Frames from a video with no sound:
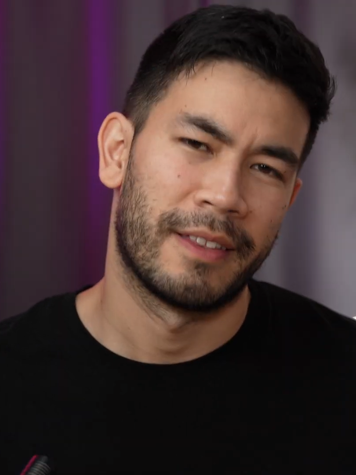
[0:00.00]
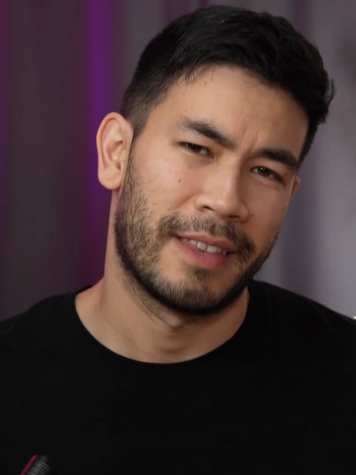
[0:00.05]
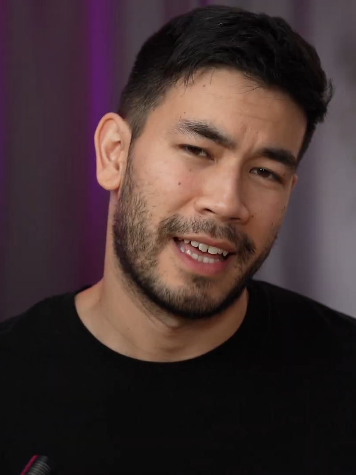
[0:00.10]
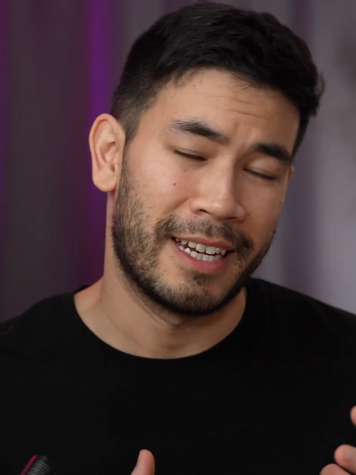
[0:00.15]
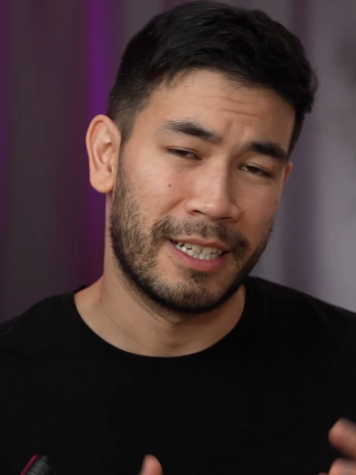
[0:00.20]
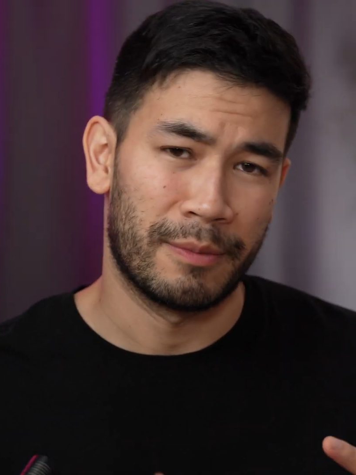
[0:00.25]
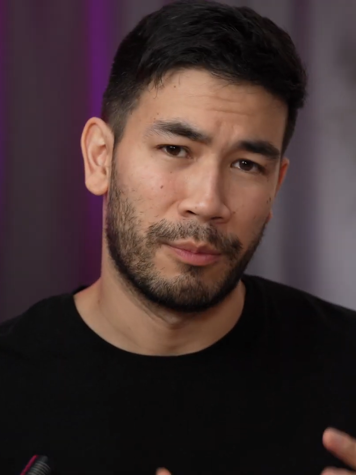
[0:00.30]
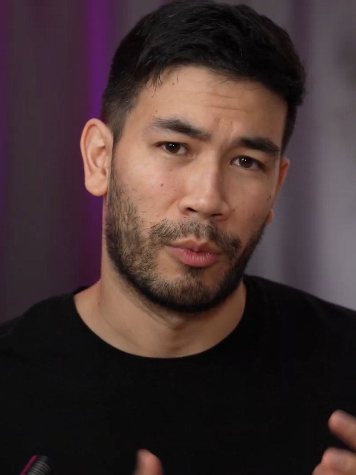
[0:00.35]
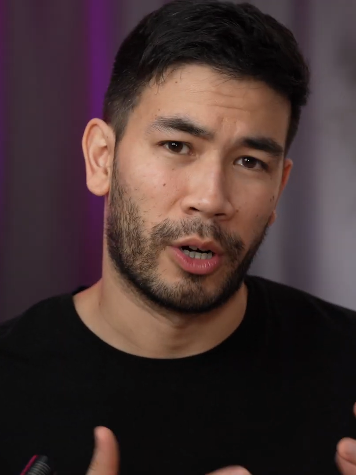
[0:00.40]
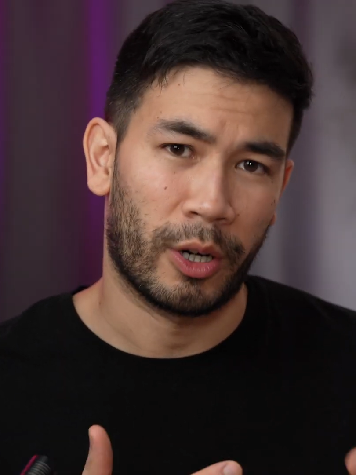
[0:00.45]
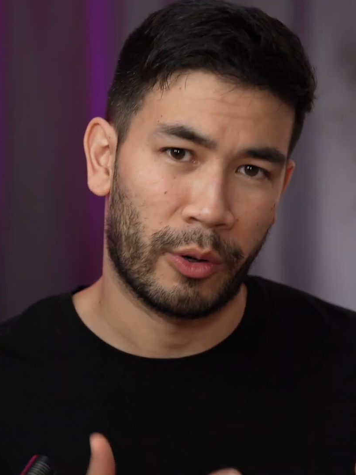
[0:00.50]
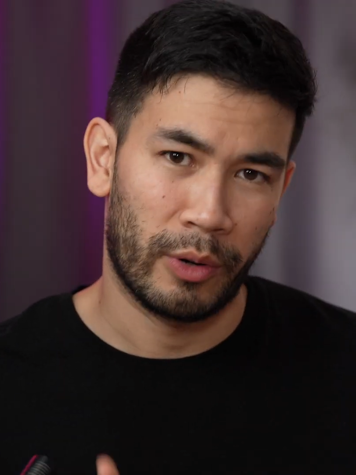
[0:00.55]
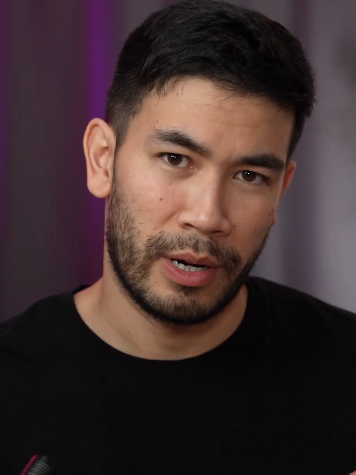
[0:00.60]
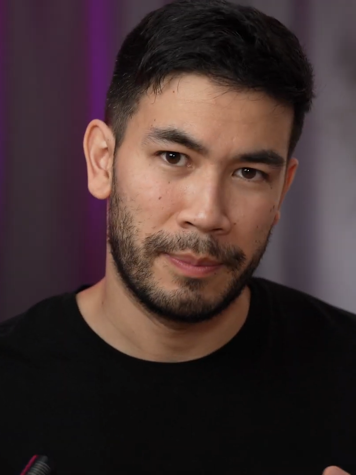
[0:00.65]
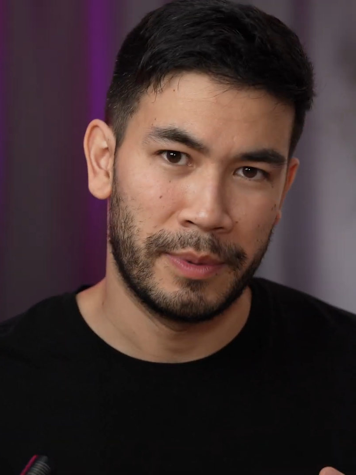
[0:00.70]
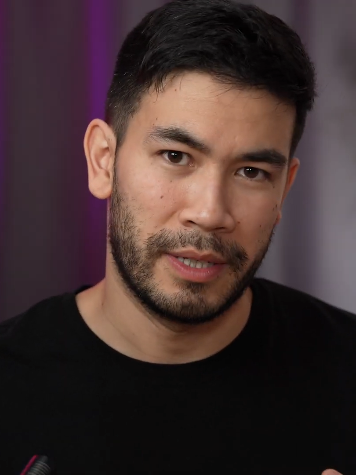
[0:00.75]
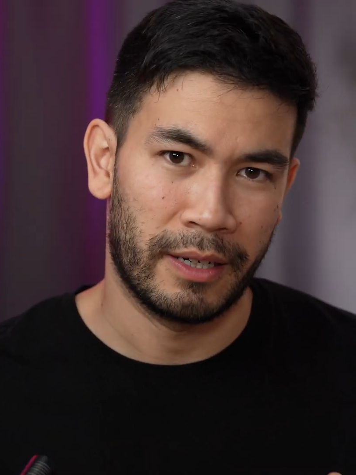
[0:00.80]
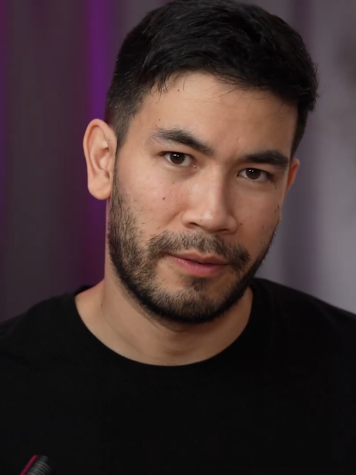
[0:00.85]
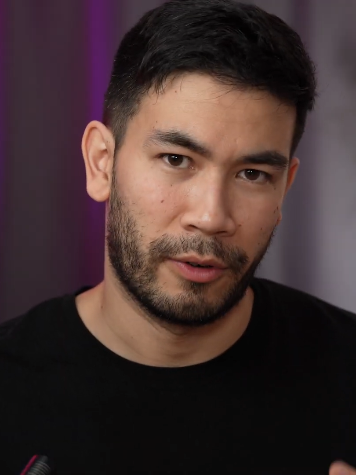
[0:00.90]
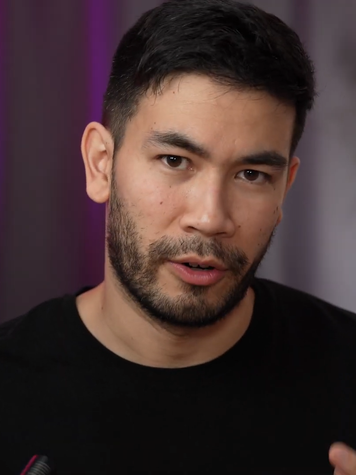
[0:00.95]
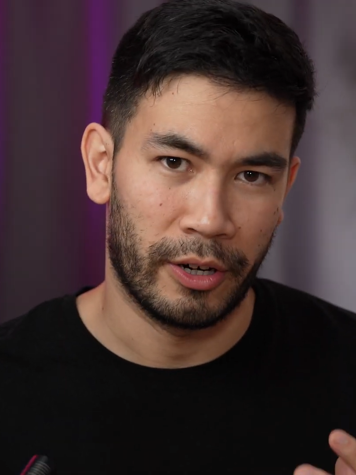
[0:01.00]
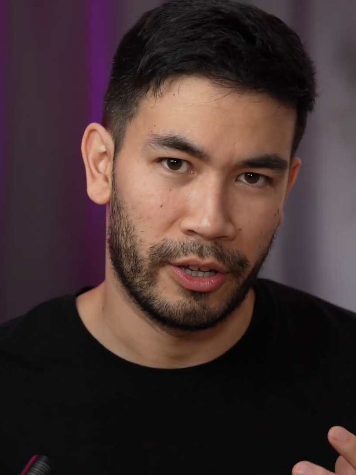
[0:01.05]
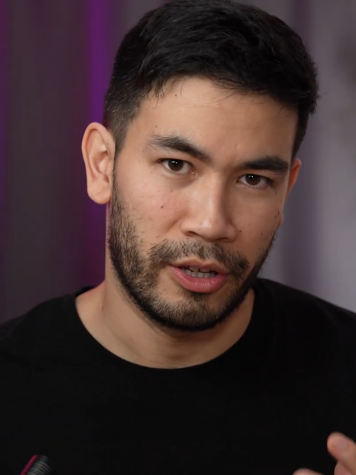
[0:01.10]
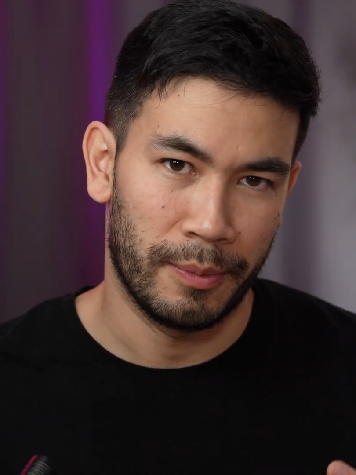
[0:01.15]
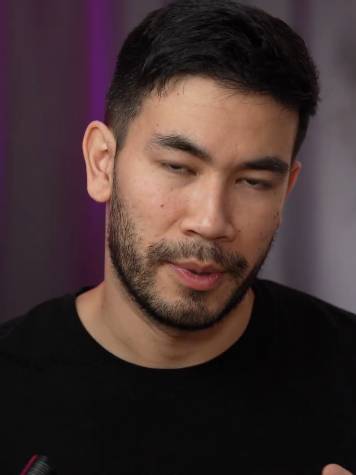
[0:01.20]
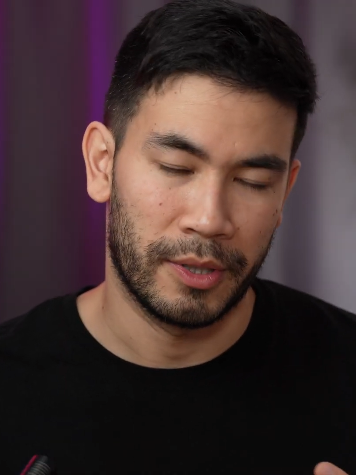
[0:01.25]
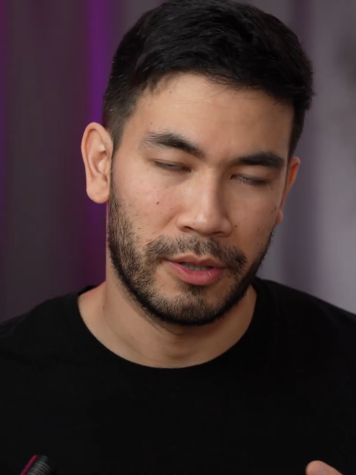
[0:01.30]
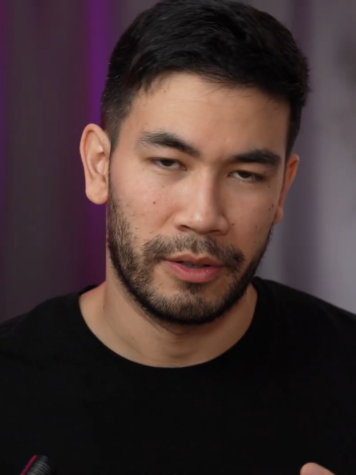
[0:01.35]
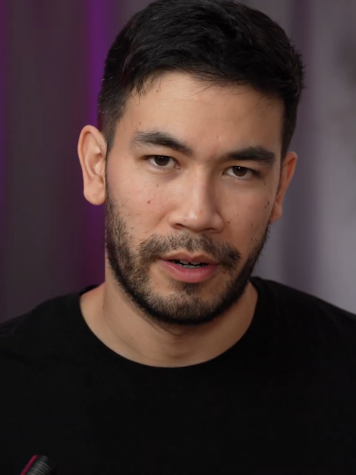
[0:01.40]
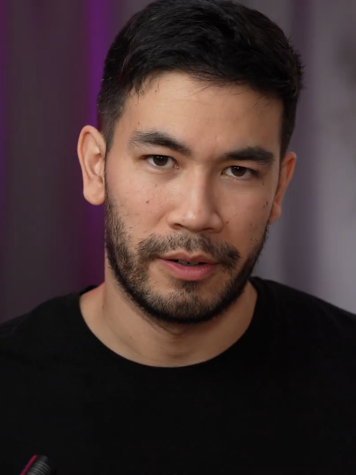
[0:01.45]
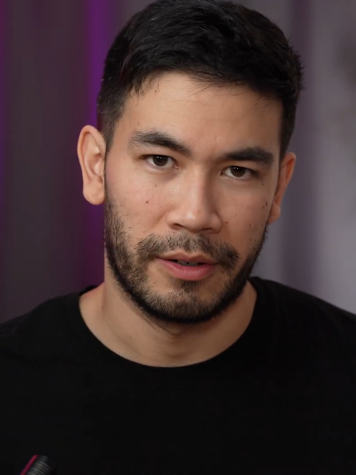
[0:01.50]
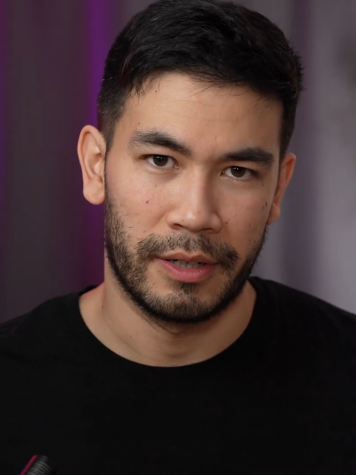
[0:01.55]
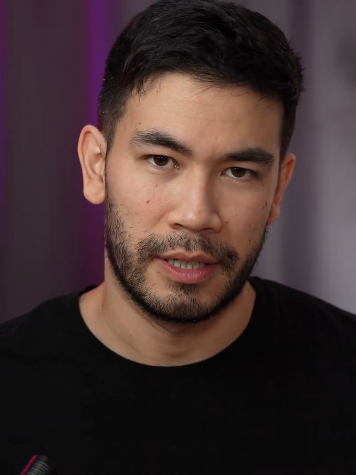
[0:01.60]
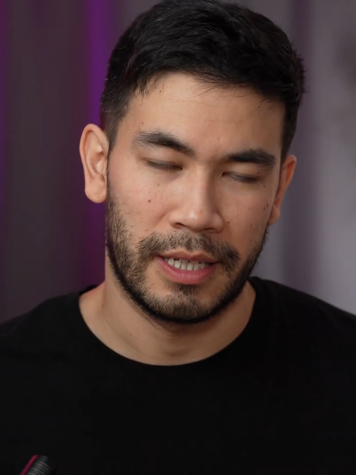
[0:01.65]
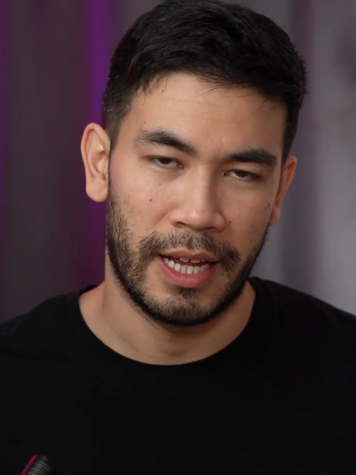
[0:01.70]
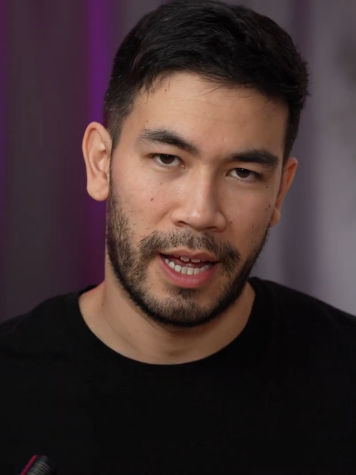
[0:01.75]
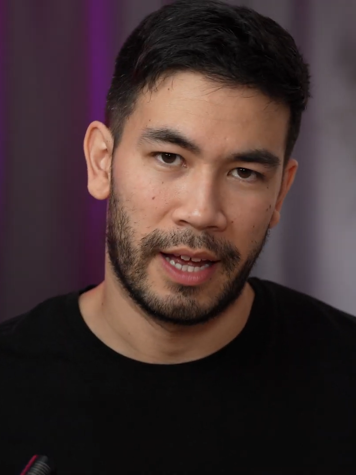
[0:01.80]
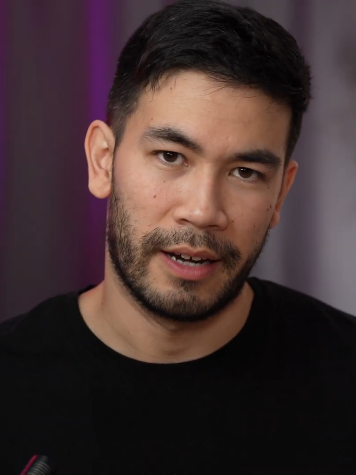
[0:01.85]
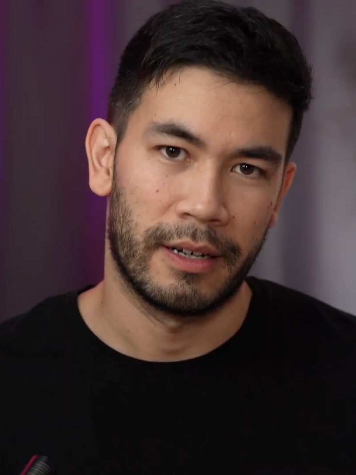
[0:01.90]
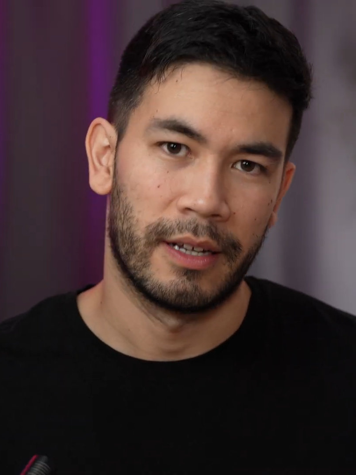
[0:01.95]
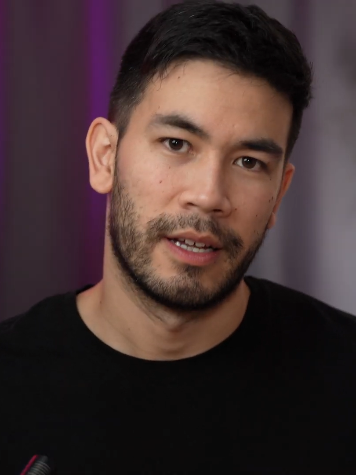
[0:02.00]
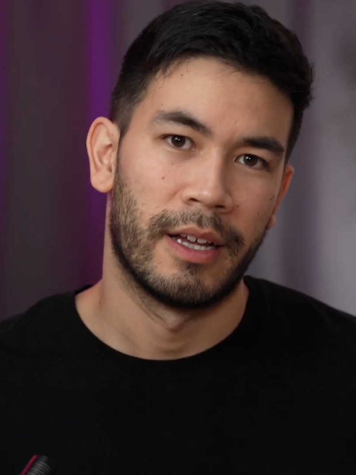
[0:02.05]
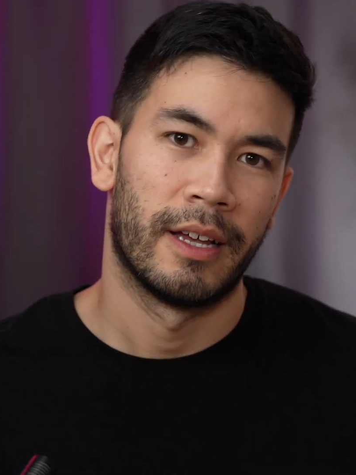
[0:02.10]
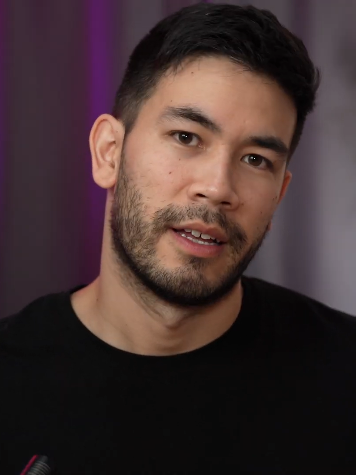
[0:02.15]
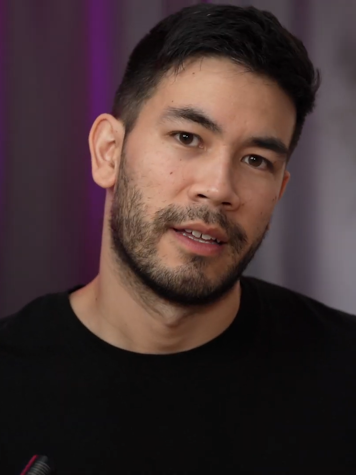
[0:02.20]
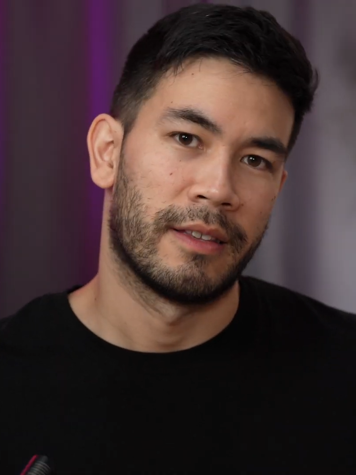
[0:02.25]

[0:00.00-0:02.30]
that is more cryptic for a human to understand.